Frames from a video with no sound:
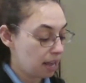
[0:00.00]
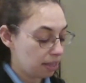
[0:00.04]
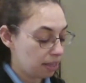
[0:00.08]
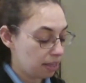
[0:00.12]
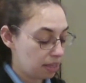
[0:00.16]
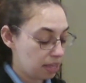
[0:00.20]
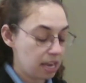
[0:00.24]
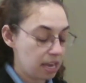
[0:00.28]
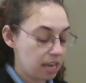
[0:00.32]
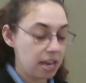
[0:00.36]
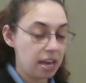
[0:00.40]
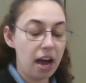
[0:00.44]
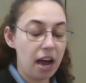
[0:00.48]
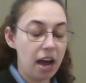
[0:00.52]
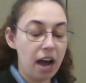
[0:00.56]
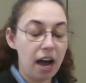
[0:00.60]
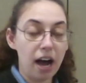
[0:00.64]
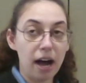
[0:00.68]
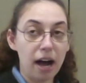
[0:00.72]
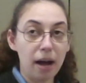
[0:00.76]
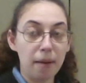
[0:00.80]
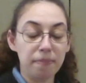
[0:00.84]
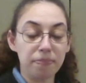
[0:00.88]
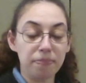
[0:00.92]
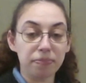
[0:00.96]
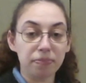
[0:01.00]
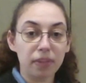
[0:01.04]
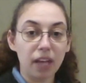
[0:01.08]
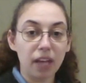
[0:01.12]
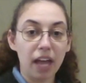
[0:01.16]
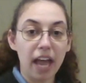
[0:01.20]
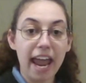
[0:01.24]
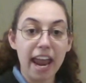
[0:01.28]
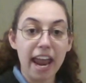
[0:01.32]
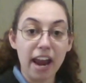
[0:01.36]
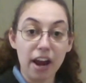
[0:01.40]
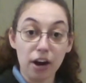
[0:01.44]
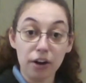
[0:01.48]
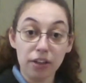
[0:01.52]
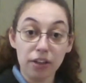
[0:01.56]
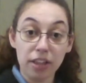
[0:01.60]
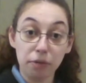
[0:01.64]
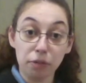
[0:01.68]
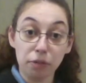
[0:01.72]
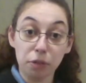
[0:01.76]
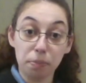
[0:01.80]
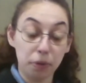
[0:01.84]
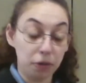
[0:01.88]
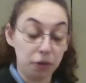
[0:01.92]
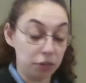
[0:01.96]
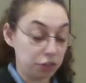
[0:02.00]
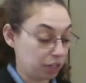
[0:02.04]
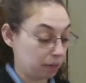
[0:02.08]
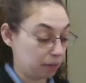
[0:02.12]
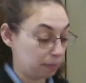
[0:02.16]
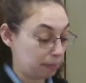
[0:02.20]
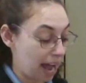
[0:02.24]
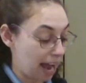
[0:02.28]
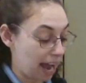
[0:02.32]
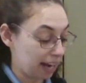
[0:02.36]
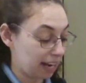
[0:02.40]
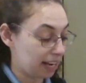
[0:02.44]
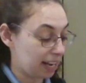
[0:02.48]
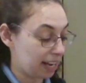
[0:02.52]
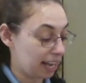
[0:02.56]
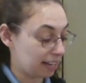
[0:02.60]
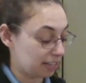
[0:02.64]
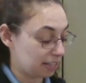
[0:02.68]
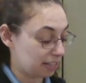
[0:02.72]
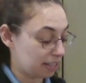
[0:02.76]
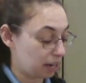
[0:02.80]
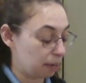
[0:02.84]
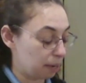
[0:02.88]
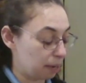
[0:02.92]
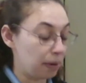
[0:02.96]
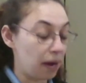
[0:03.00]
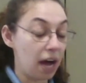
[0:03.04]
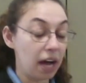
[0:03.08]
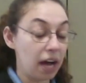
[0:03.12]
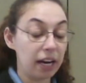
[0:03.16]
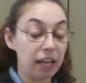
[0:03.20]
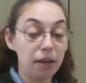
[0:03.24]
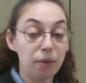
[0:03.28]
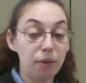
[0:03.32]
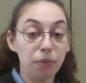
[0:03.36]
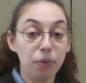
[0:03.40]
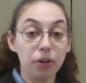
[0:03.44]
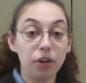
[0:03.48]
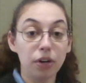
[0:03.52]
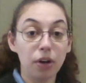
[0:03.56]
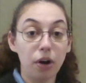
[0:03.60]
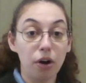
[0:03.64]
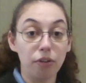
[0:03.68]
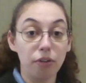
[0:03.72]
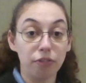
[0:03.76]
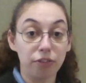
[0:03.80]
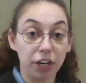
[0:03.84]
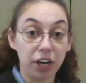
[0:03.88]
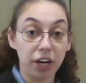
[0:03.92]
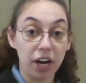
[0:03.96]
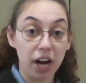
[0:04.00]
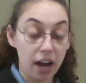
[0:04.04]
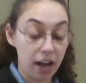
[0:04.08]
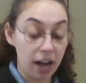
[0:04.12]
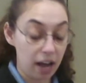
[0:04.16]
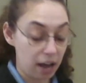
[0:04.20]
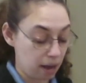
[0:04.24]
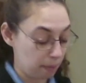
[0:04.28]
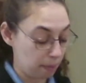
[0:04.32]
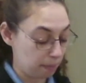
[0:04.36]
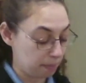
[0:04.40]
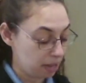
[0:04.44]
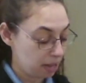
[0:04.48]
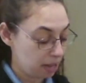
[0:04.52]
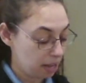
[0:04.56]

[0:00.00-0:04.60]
The um, air that was pushing back against their body would overcome